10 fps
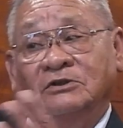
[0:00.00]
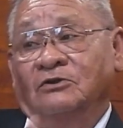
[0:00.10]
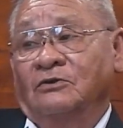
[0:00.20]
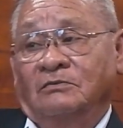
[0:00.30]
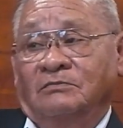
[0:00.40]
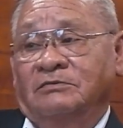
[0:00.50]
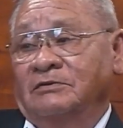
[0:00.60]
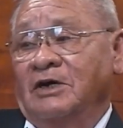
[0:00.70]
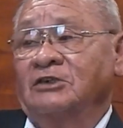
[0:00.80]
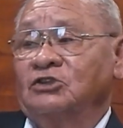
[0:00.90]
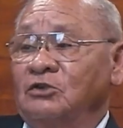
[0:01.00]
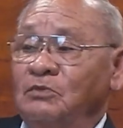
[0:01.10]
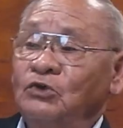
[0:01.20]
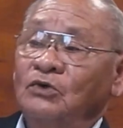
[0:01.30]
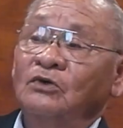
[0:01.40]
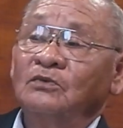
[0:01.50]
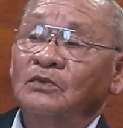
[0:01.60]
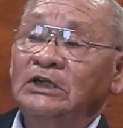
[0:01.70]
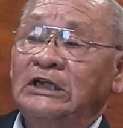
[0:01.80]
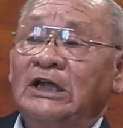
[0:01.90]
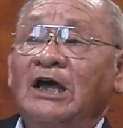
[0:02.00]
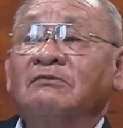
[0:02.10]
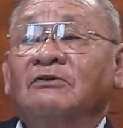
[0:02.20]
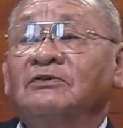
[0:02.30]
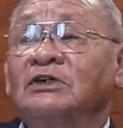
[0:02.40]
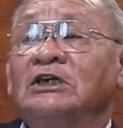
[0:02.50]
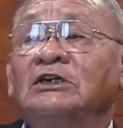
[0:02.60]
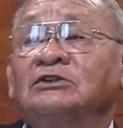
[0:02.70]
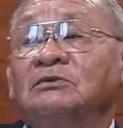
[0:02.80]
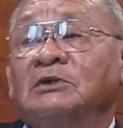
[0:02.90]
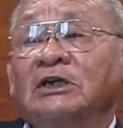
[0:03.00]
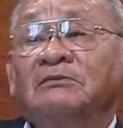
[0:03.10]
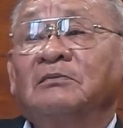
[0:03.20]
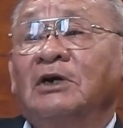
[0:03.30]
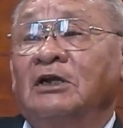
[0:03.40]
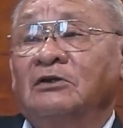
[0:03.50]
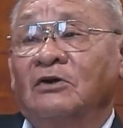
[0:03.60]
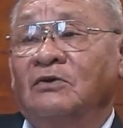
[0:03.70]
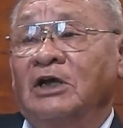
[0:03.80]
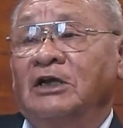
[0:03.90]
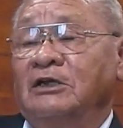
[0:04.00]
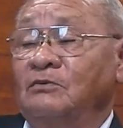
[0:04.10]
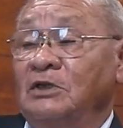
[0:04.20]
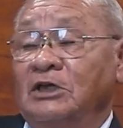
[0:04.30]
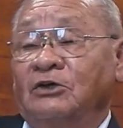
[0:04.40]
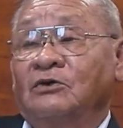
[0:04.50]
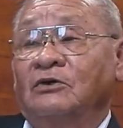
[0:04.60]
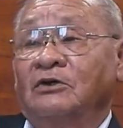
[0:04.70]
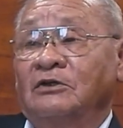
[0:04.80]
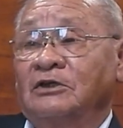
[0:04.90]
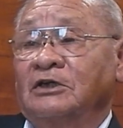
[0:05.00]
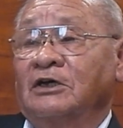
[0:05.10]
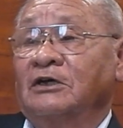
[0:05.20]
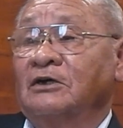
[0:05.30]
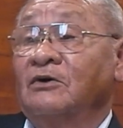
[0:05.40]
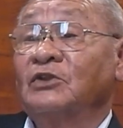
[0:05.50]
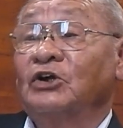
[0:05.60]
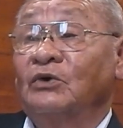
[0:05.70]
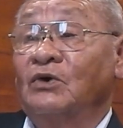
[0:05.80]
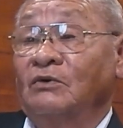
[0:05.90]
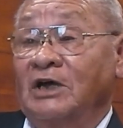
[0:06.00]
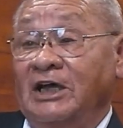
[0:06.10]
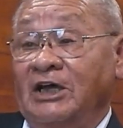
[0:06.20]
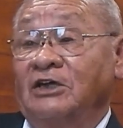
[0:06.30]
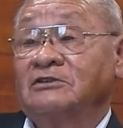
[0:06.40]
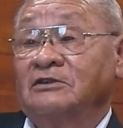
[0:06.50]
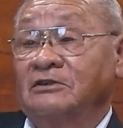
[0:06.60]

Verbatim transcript: you know, constant move. We didn't have the funds, but everybody donated what they could uh, on their own, I guess.